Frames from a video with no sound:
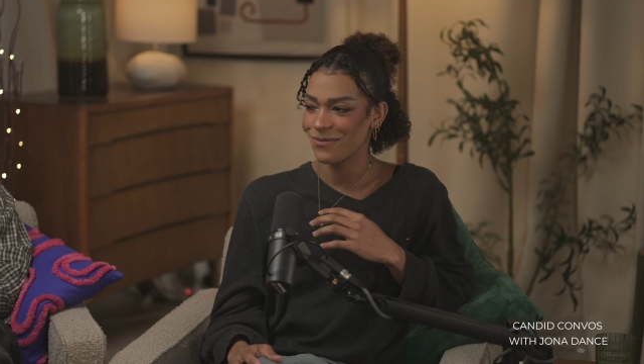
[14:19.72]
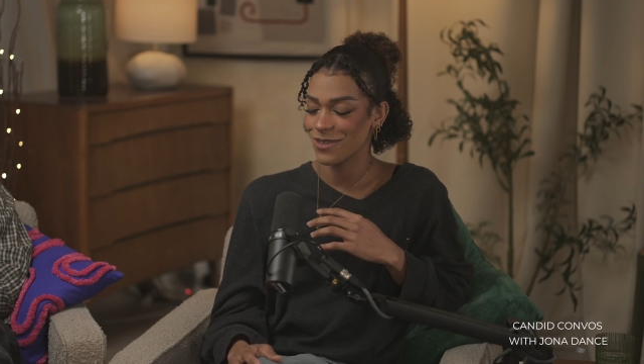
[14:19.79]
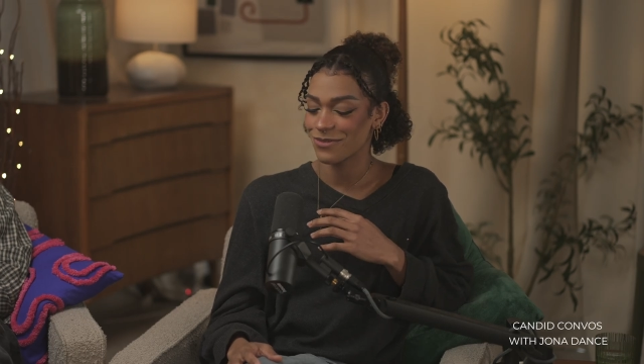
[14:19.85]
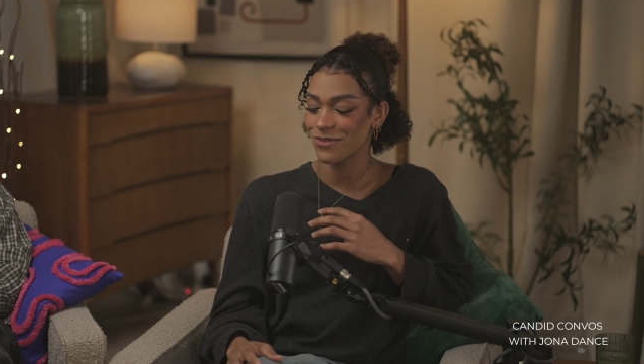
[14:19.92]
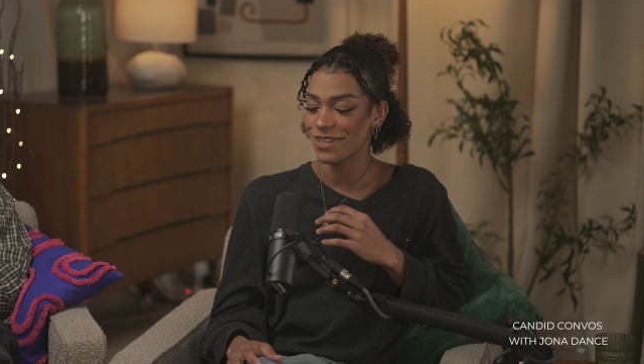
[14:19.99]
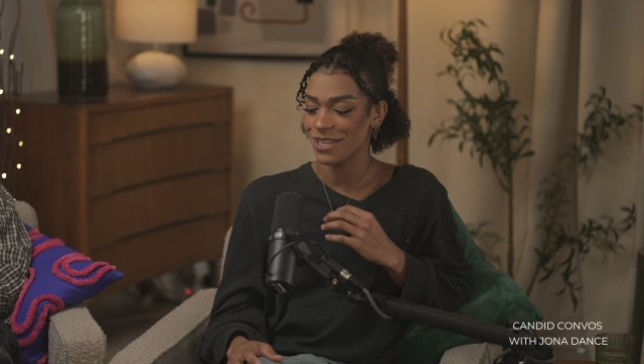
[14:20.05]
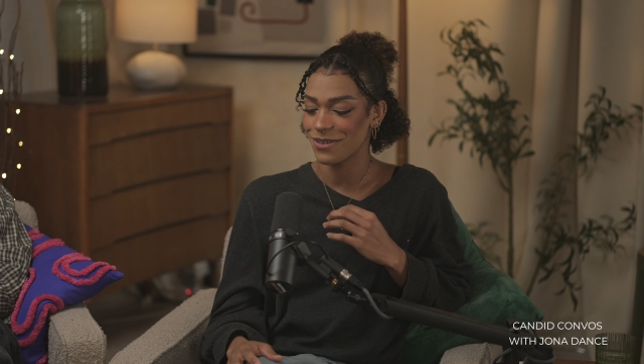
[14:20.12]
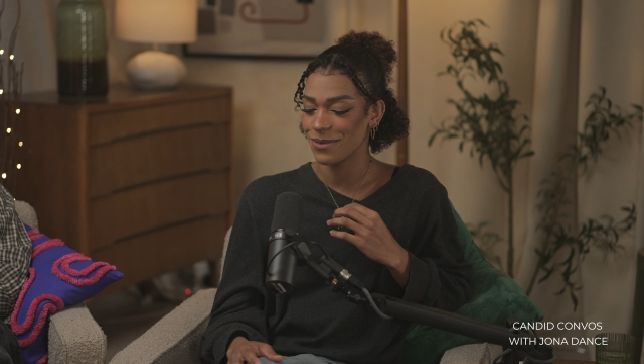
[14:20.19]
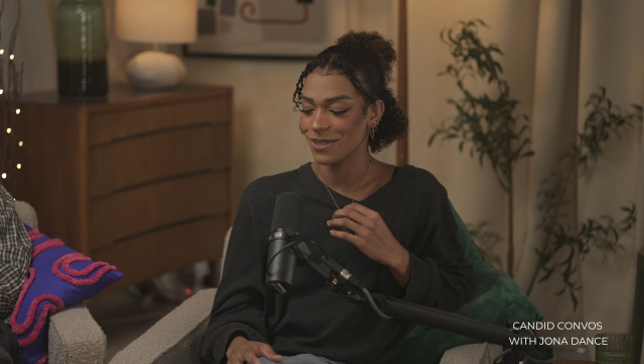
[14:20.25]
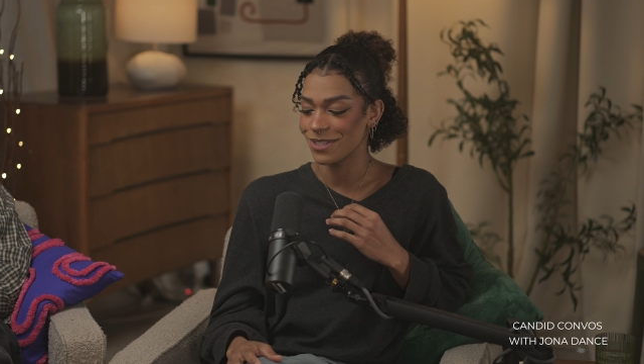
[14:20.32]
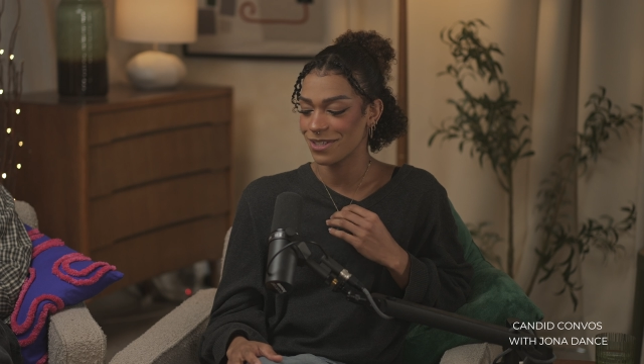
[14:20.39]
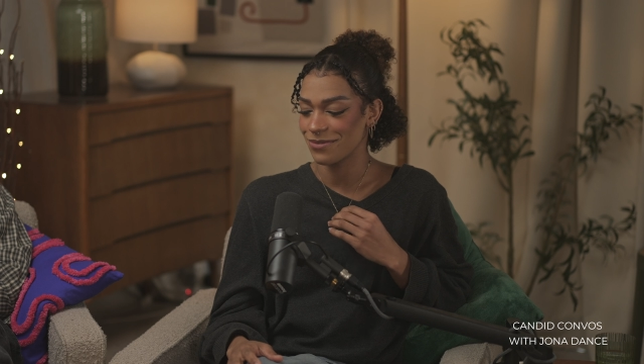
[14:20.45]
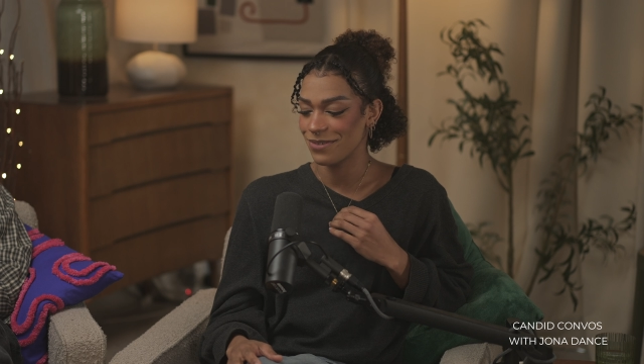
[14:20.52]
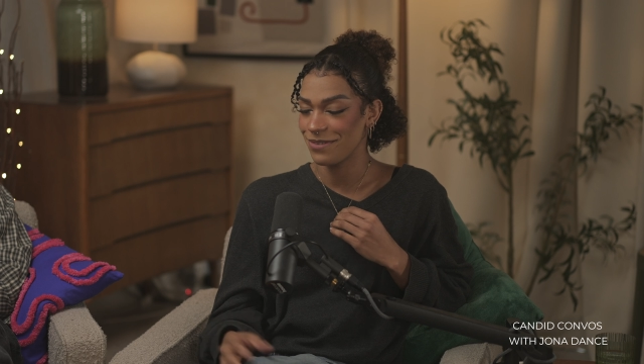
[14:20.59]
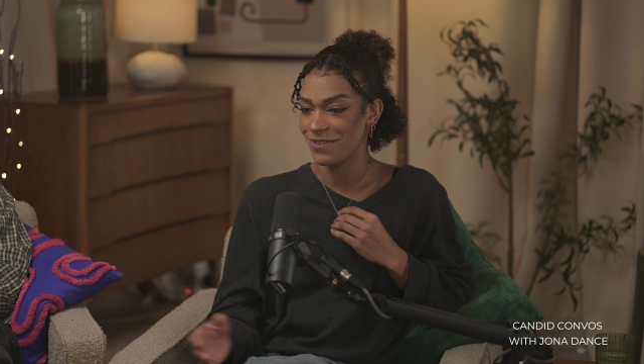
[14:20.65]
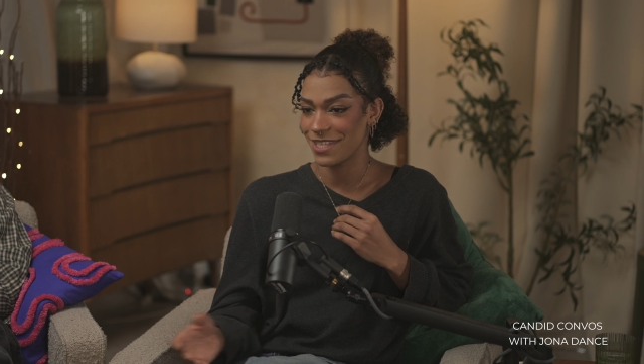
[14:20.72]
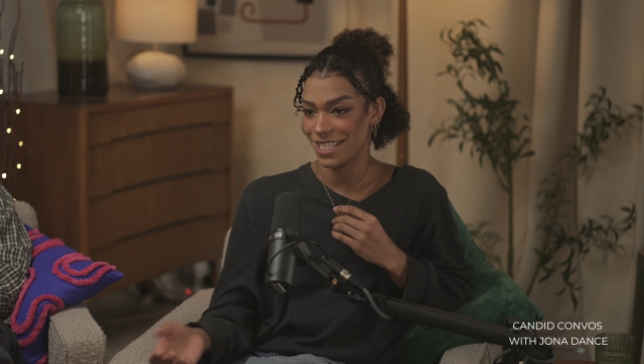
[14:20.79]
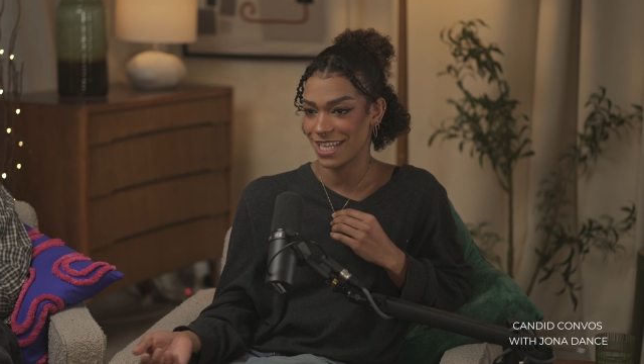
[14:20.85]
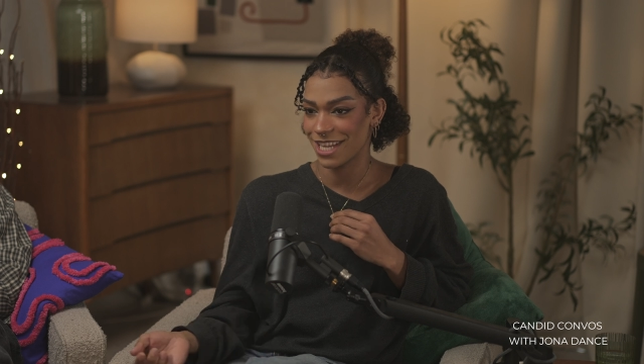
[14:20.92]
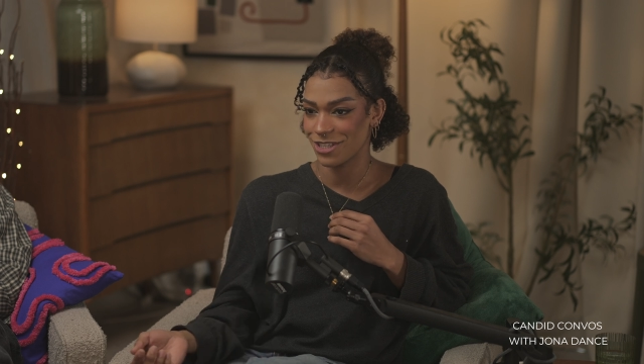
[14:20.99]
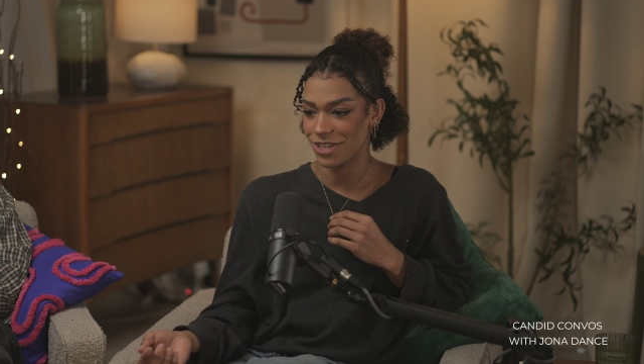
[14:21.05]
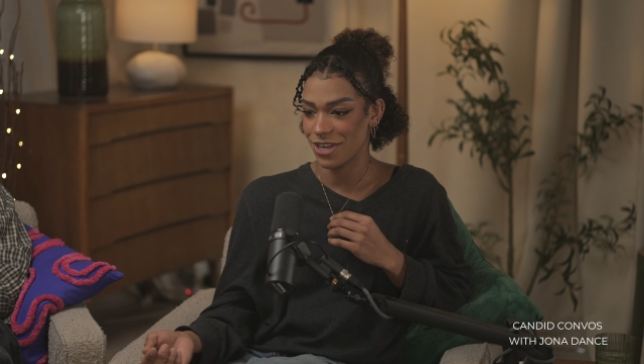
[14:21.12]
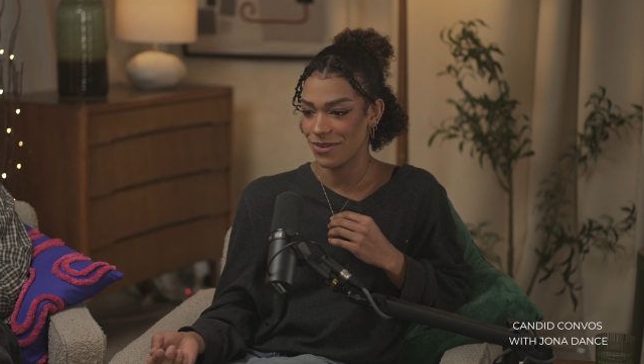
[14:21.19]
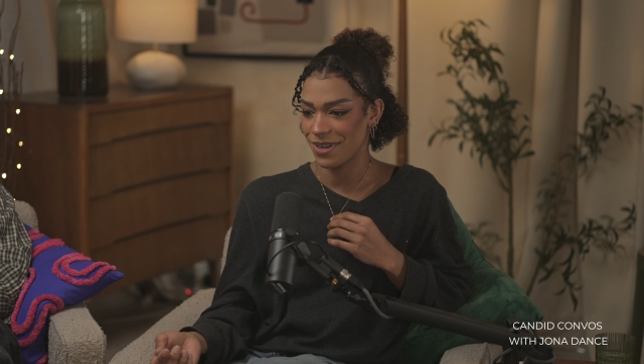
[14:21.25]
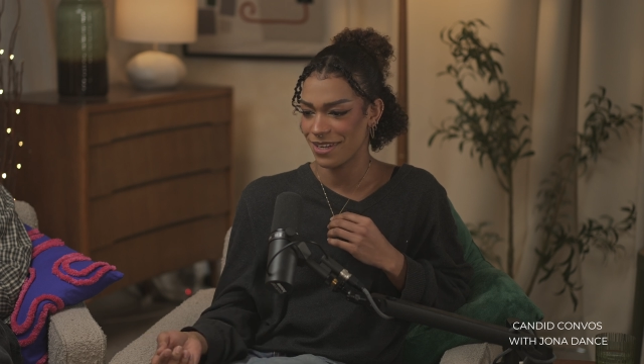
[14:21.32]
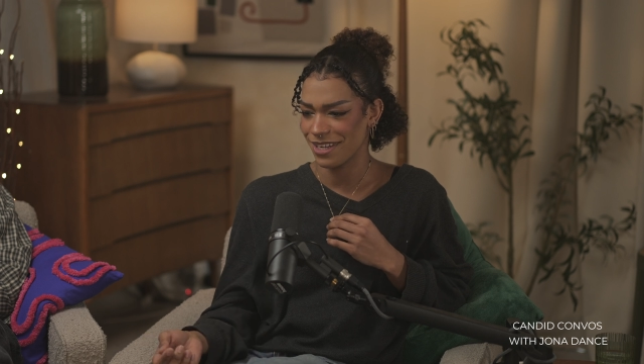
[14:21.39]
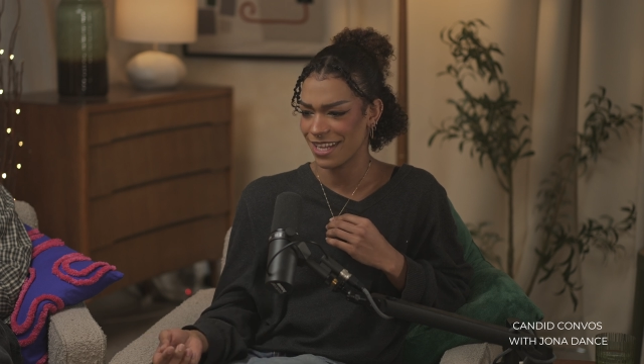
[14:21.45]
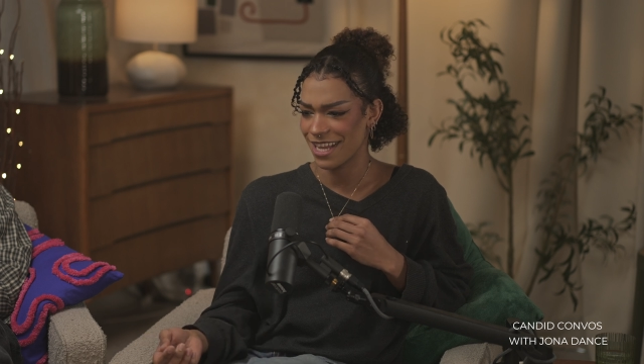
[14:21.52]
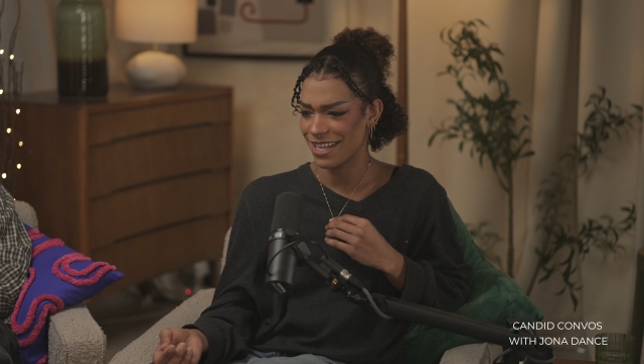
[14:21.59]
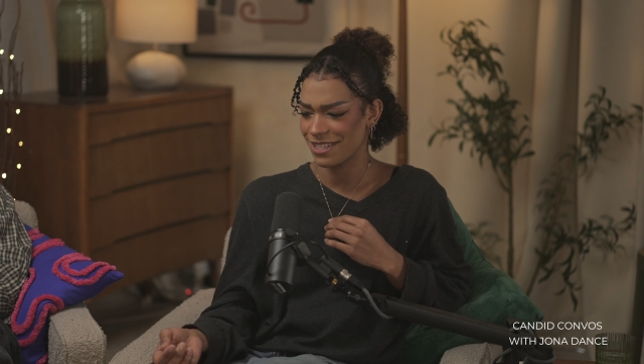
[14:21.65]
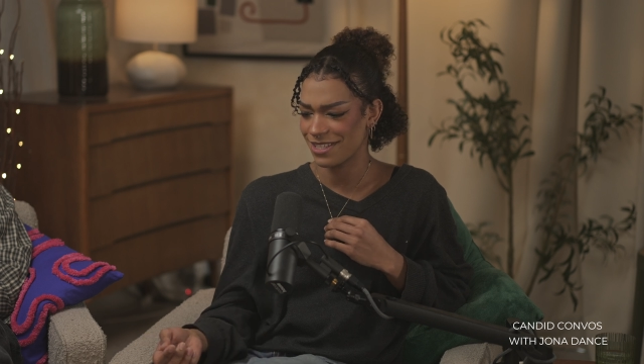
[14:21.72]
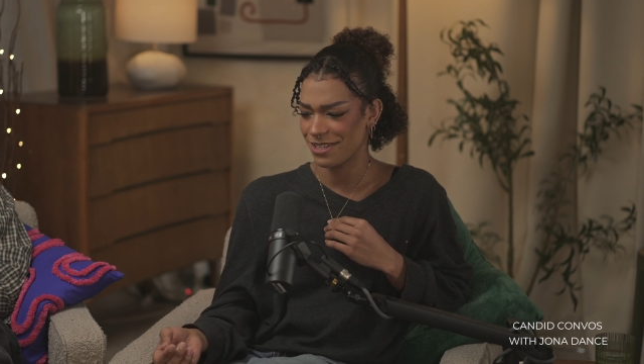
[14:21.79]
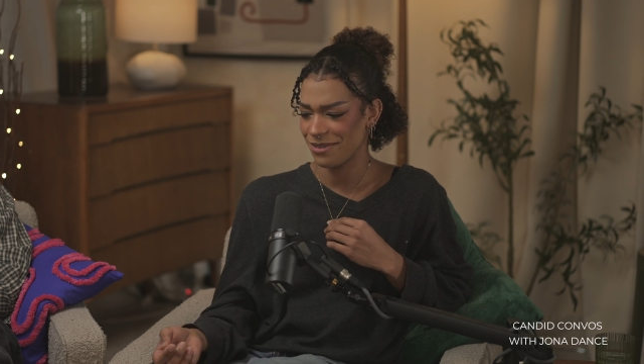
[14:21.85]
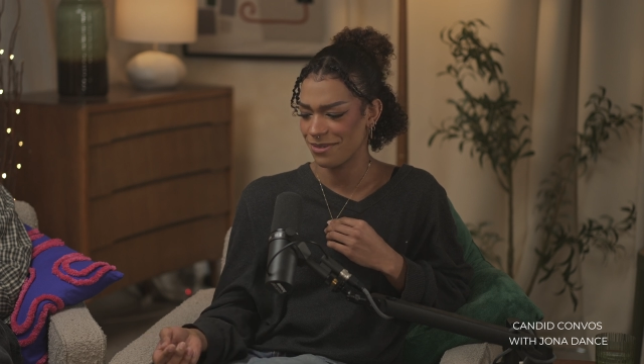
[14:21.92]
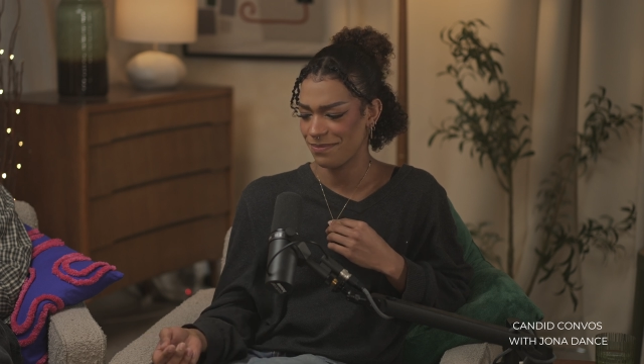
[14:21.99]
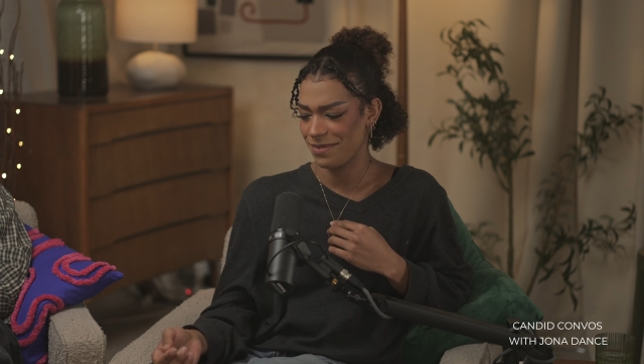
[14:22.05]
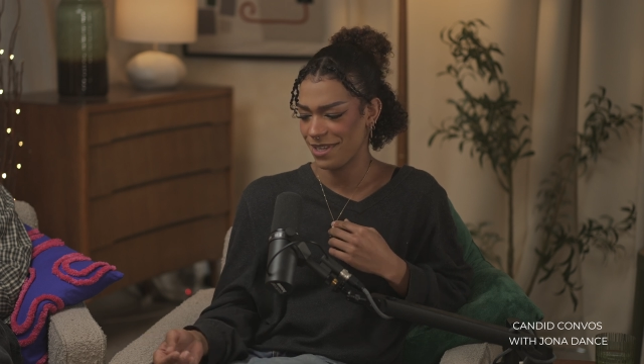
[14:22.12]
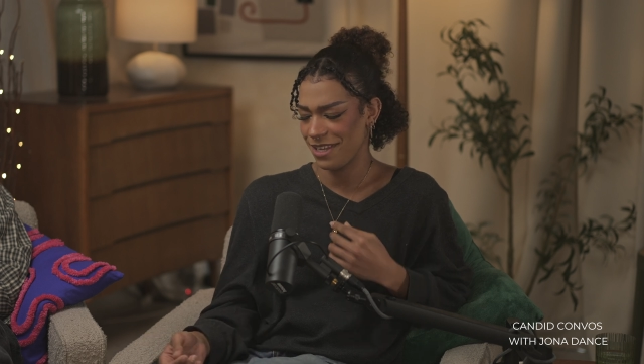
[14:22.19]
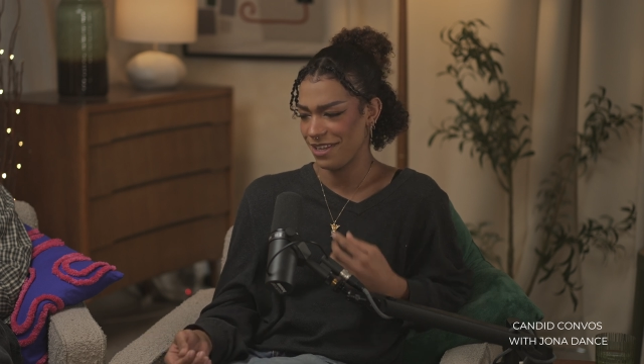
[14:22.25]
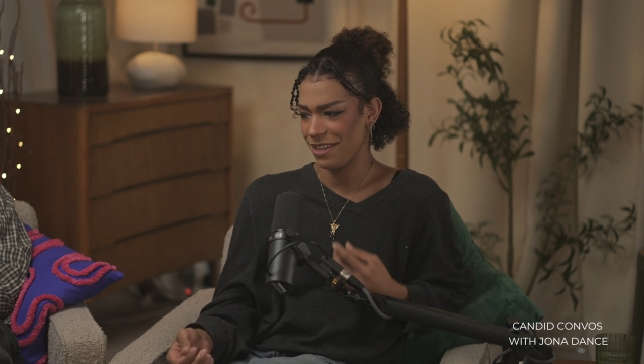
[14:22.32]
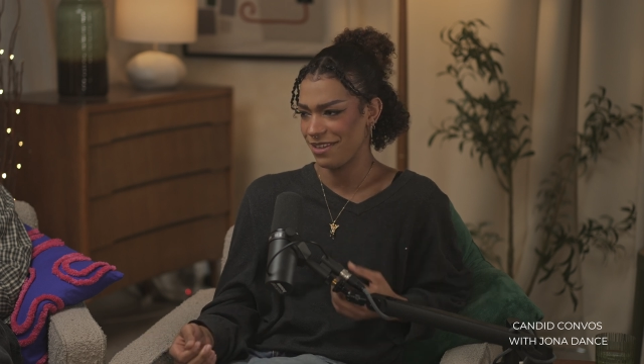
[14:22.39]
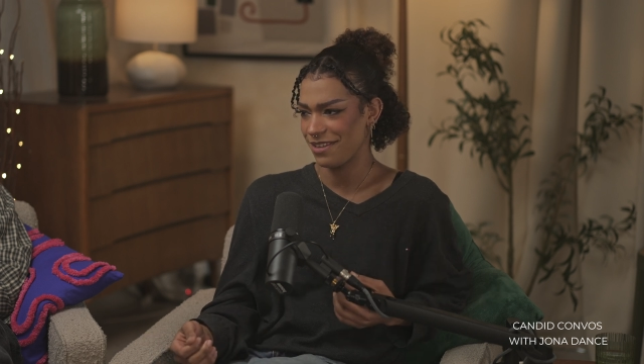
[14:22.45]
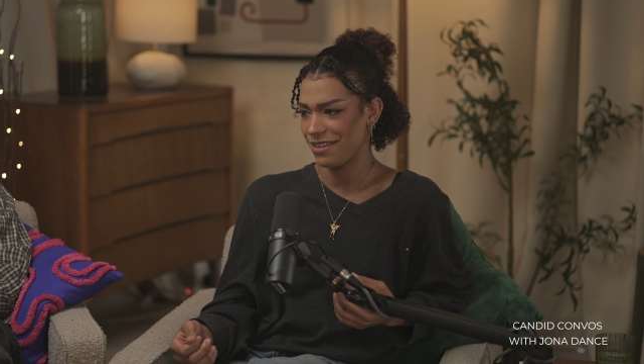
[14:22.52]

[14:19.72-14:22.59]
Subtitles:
was really cool to revisit that show and get to be